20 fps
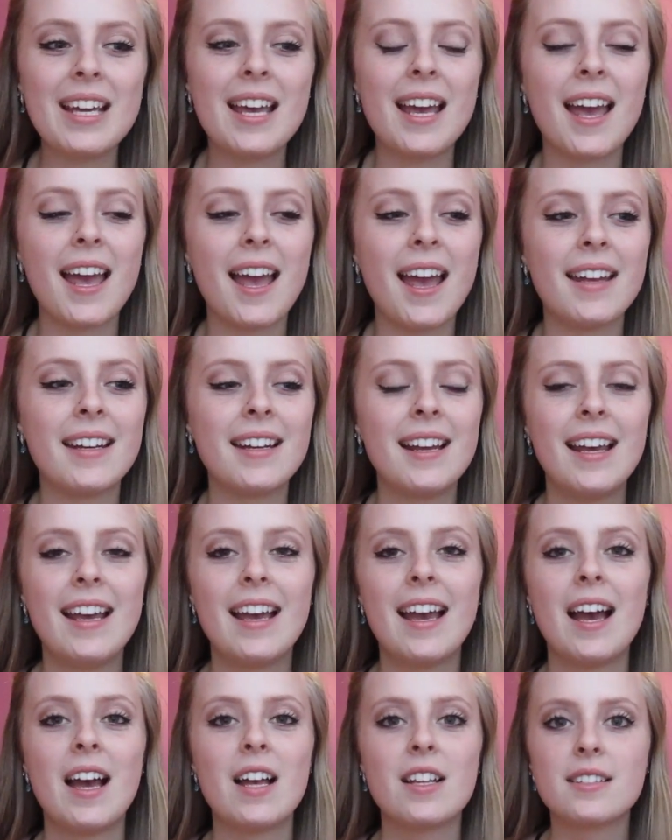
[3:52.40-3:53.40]
And
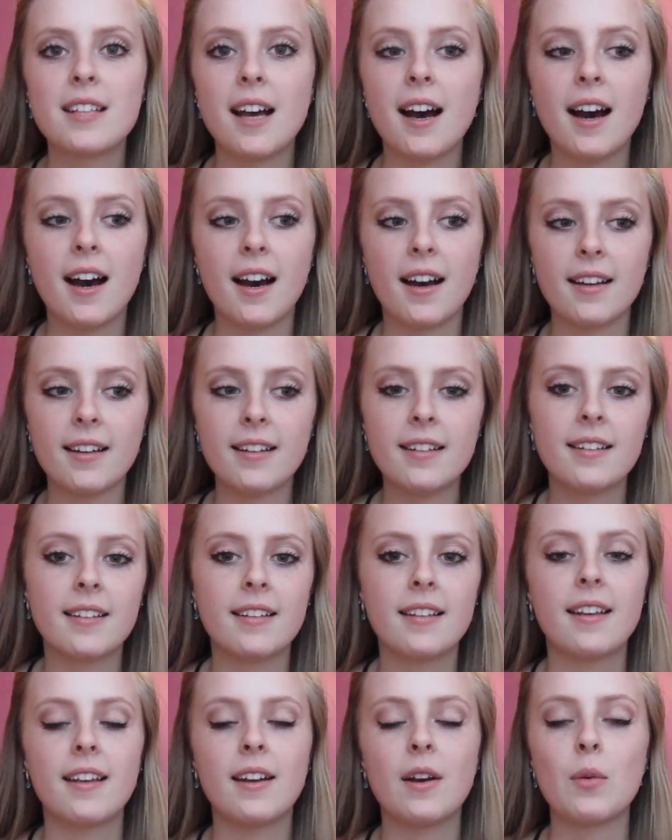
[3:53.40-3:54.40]
Todd
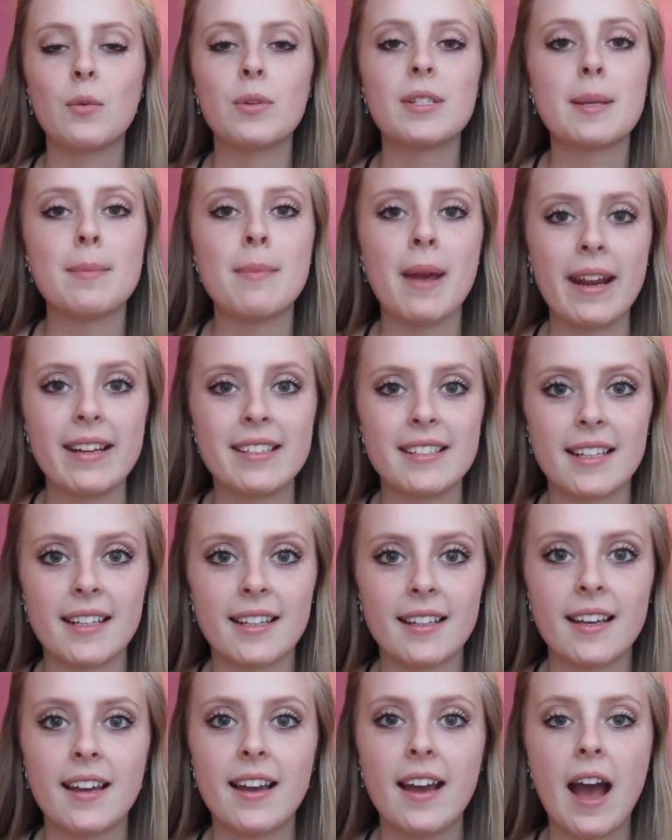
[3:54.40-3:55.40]
was
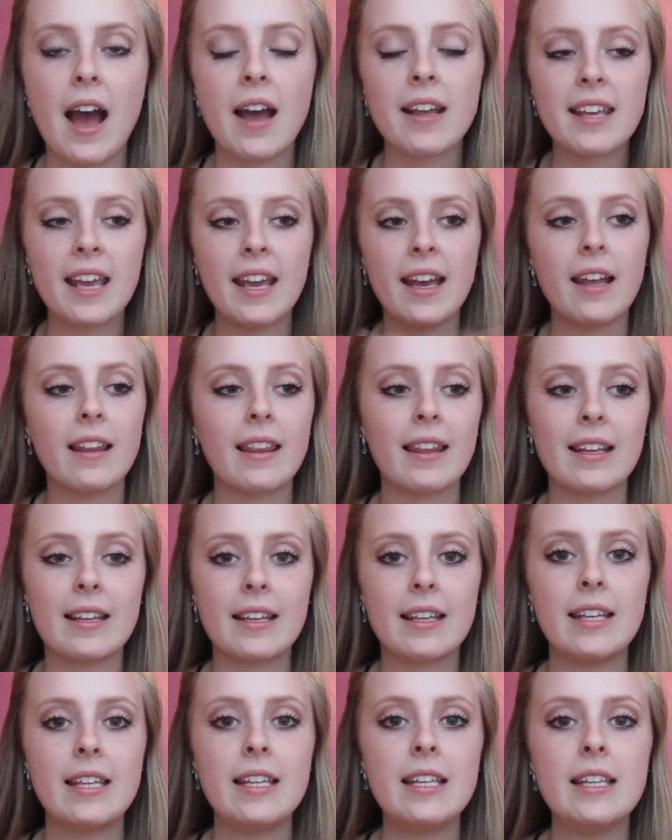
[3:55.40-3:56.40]
amazing. I can't, like,
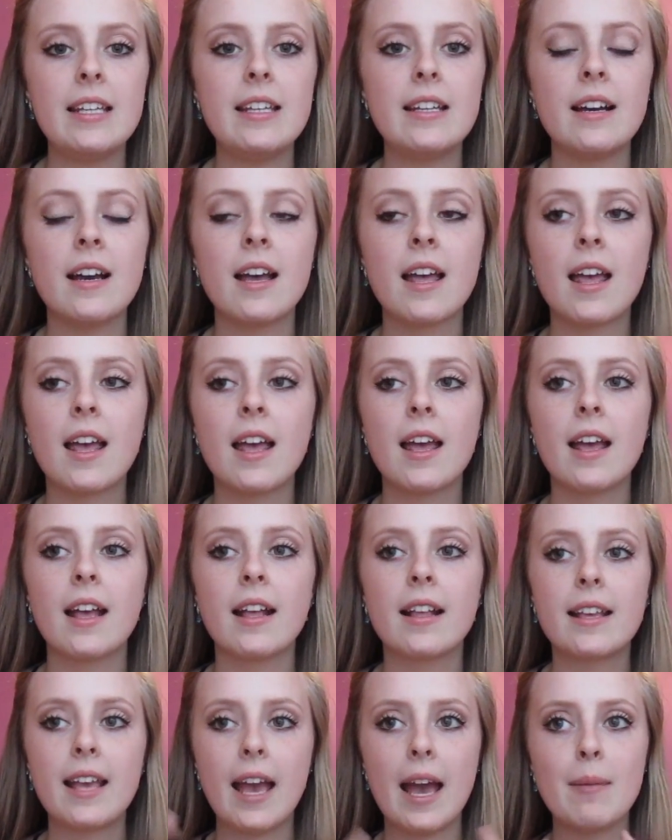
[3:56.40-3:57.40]
he
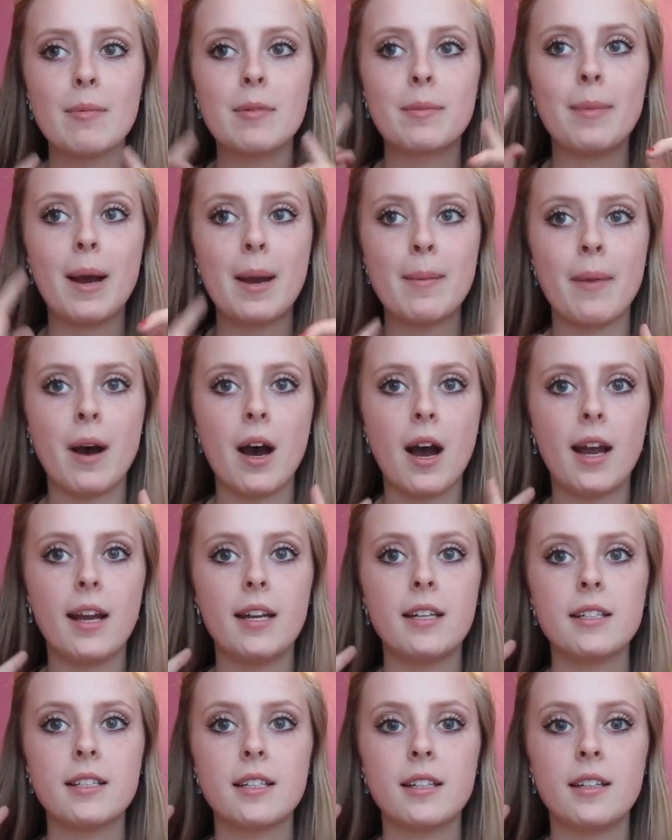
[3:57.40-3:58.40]
kept my
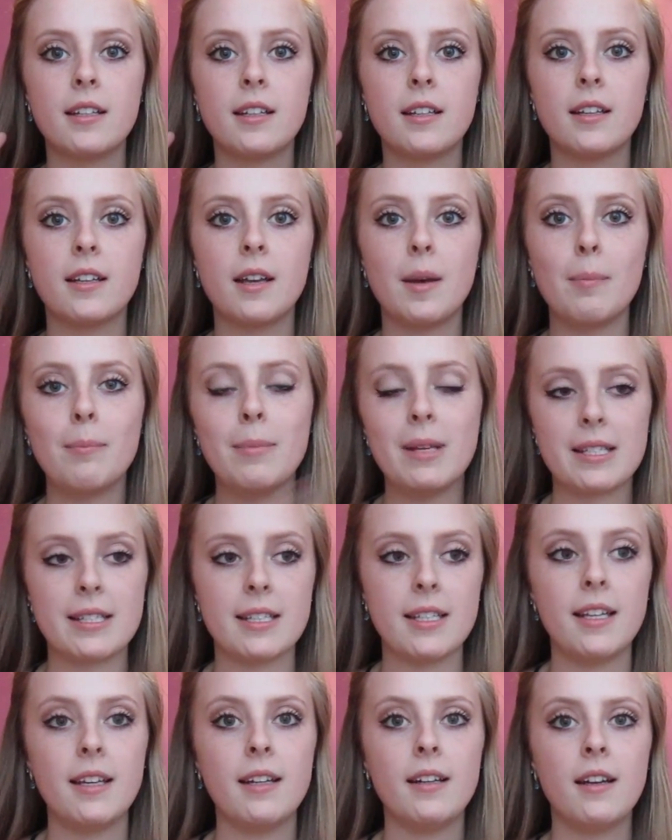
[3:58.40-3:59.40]
mind
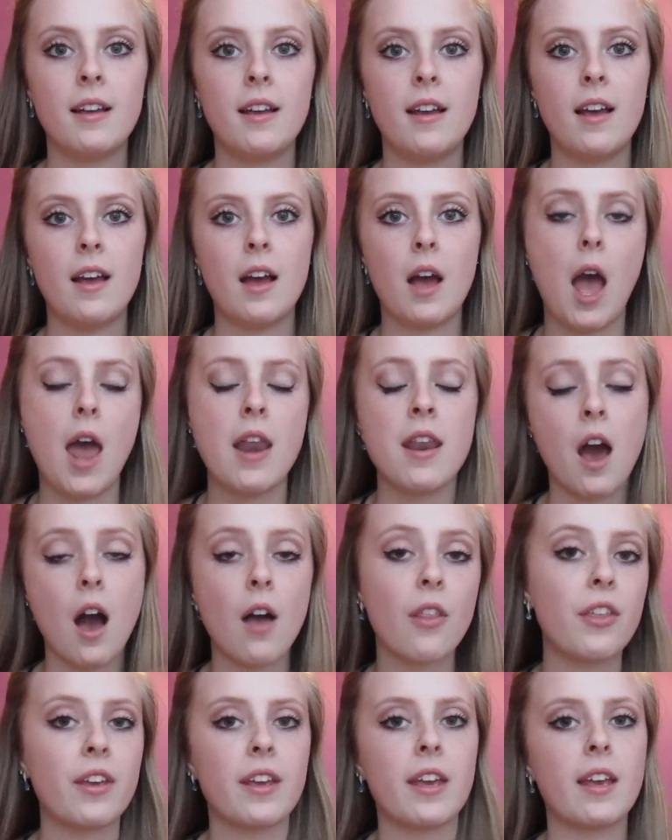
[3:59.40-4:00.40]
busy and
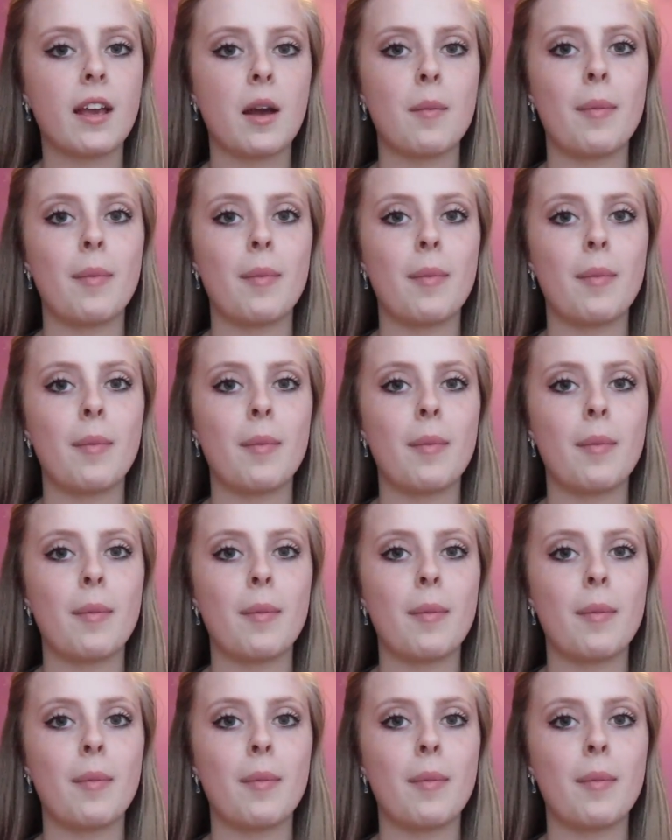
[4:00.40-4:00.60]
not thinking